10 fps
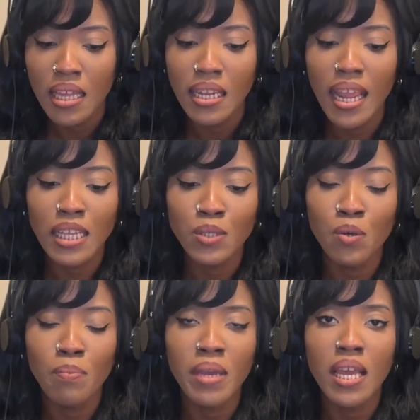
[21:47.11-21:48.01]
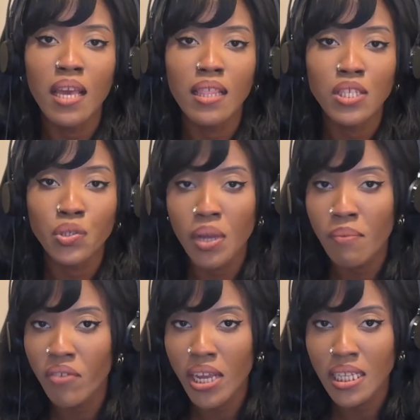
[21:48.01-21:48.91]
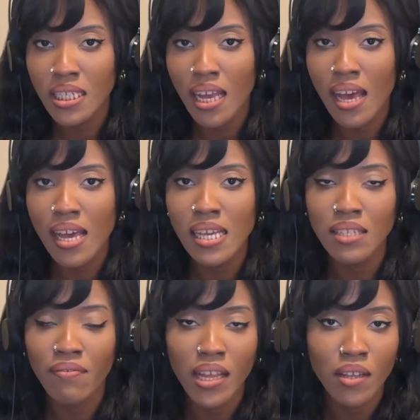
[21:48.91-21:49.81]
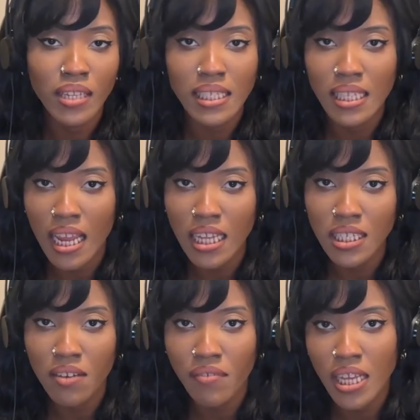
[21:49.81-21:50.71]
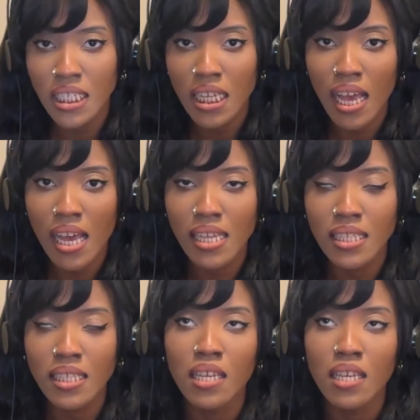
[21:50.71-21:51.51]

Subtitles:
Next will be the Scream franchise, Final Destination franchise,